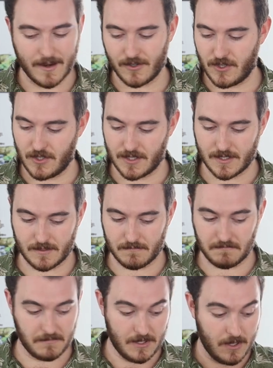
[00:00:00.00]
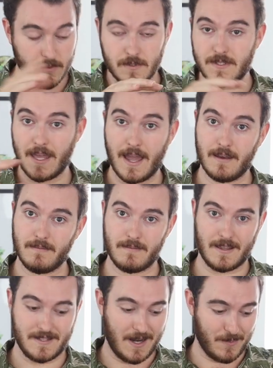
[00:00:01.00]
actually just use that
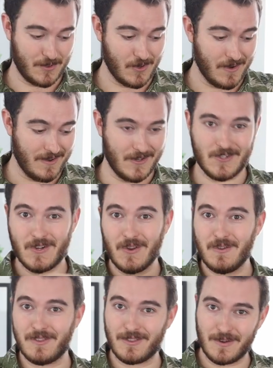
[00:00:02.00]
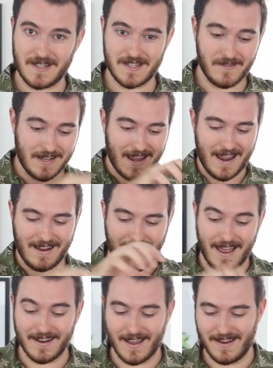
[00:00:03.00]
as an opportunity to show you the 3070, 80,
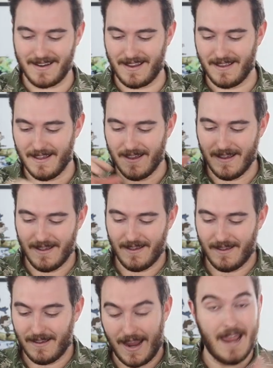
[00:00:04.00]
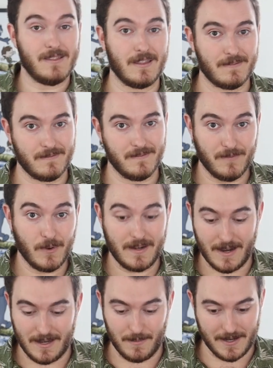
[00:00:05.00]
and 90 and the
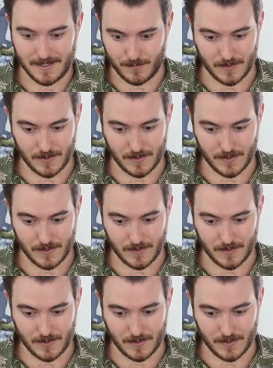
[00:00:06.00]
4090 because